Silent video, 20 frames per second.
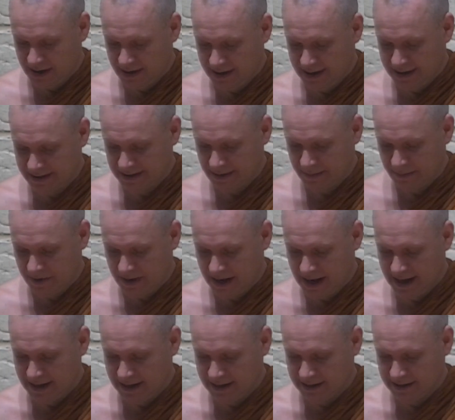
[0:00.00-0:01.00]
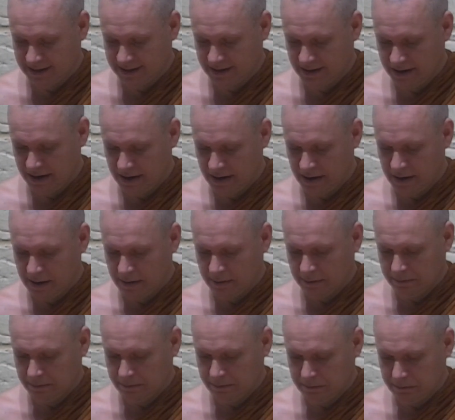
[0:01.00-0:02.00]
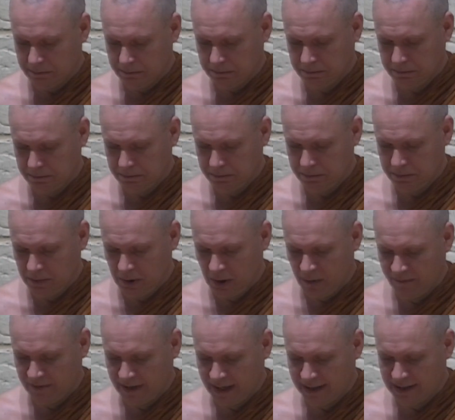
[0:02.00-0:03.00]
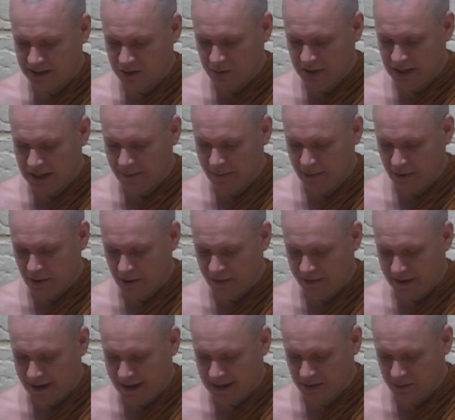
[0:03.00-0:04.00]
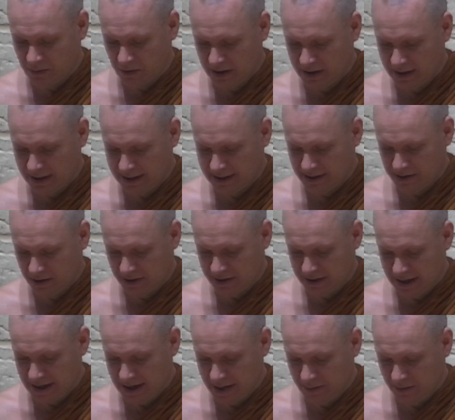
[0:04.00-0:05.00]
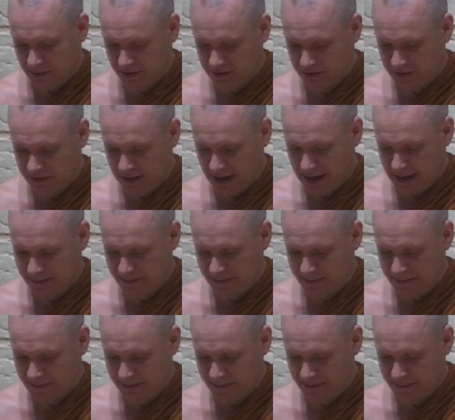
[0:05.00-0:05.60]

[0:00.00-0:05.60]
a lesser place of next rebirth, as one is not able to die